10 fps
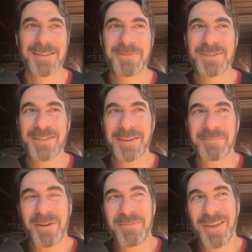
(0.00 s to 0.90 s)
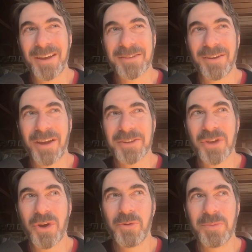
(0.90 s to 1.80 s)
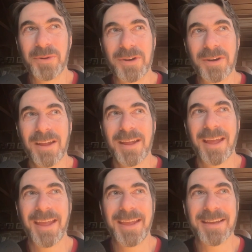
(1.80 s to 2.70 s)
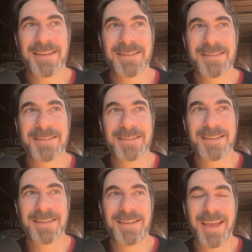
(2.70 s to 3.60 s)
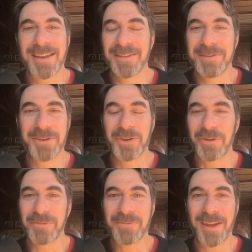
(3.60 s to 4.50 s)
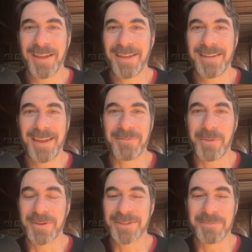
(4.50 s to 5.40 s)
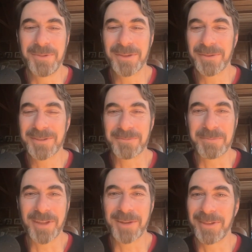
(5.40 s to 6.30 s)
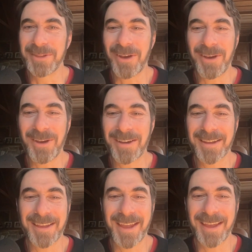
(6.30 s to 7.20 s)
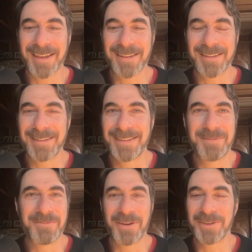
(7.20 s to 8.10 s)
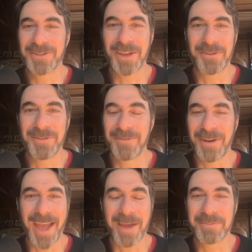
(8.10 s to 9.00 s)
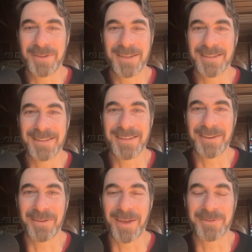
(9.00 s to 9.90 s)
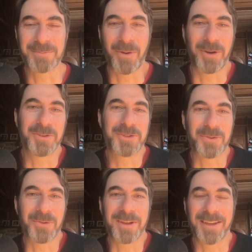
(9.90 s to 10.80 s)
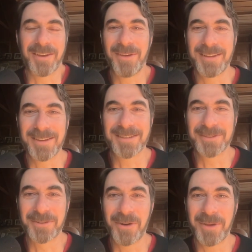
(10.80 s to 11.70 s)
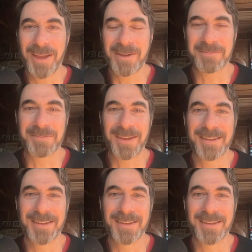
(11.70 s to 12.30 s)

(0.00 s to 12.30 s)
This was like probably October, and he had a live-in girlfriend, and we went to some meals and we played with the dog, and he seemed very settled and very happy. And, you know, that was part of the story. Like, oh, hey, Dustin's growing up.